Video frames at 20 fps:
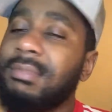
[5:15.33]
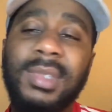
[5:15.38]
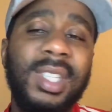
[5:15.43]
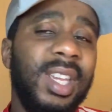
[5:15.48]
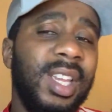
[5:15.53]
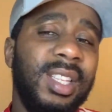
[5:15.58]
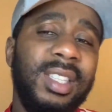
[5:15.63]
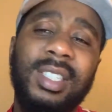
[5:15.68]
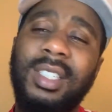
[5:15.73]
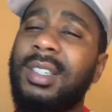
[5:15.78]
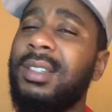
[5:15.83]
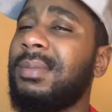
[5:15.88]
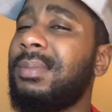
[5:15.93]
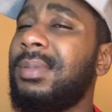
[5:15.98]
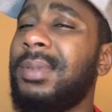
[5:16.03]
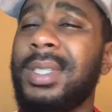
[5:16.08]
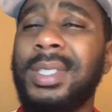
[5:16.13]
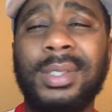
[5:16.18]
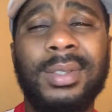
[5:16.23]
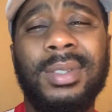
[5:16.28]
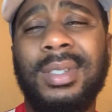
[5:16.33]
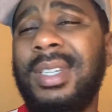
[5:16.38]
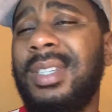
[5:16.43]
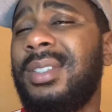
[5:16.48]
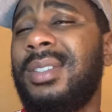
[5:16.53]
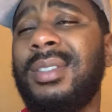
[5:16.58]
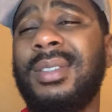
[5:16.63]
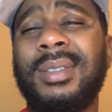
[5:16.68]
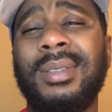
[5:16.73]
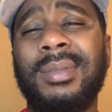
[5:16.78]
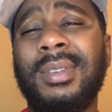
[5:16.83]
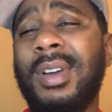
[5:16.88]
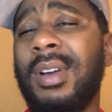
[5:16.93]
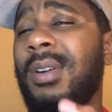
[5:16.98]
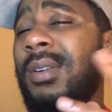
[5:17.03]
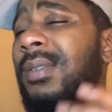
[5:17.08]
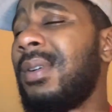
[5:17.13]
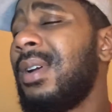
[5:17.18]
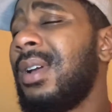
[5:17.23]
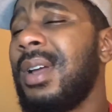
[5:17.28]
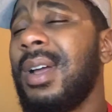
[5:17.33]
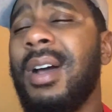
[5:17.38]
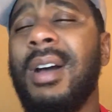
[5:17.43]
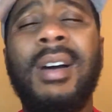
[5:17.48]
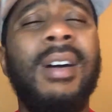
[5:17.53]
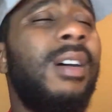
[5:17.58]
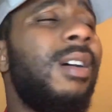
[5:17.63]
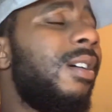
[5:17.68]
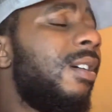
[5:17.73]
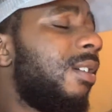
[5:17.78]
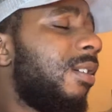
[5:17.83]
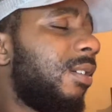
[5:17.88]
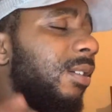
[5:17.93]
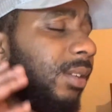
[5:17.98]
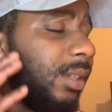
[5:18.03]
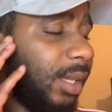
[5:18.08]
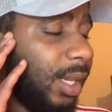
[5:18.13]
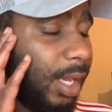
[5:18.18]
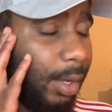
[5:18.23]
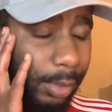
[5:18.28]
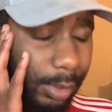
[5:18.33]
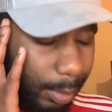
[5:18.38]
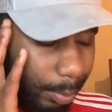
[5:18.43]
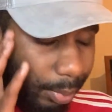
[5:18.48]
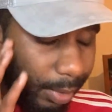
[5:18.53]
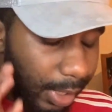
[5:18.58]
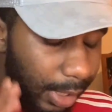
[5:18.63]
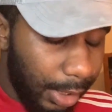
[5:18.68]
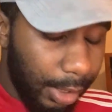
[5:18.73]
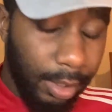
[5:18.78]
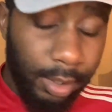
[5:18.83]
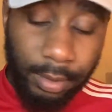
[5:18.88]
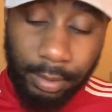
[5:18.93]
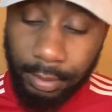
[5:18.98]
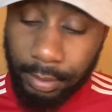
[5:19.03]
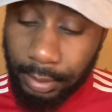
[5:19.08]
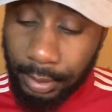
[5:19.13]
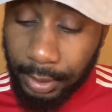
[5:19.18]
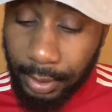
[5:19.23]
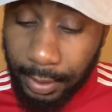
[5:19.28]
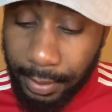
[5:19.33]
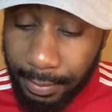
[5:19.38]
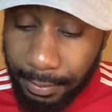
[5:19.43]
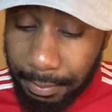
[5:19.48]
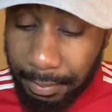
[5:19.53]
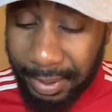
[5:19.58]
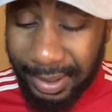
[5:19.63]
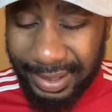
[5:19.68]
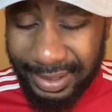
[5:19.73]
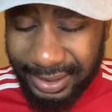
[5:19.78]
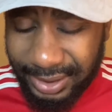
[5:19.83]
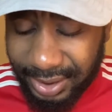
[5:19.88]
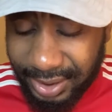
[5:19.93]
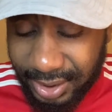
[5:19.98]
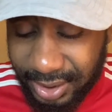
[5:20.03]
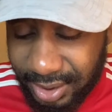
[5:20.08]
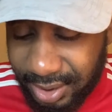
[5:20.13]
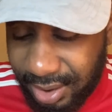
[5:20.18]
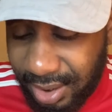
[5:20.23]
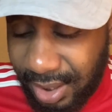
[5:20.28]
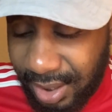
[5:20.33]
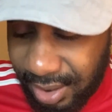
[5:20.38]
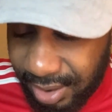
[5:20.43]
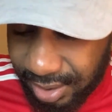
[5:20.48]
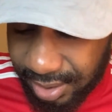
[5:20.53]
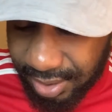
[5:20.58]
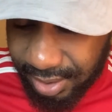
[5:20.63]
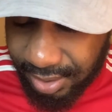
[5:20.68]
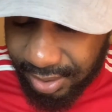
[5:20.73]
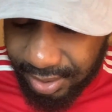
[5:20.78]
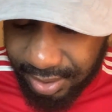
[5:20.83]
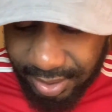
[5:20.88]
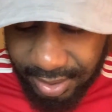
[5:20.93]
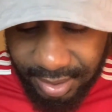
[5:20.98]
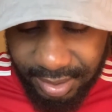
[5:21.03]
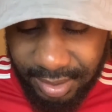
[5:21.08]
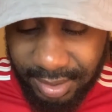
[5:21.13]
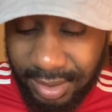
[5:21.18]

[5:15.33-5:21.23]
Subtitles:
into the goal. Oh, it was a brilliant goal. But Jesus.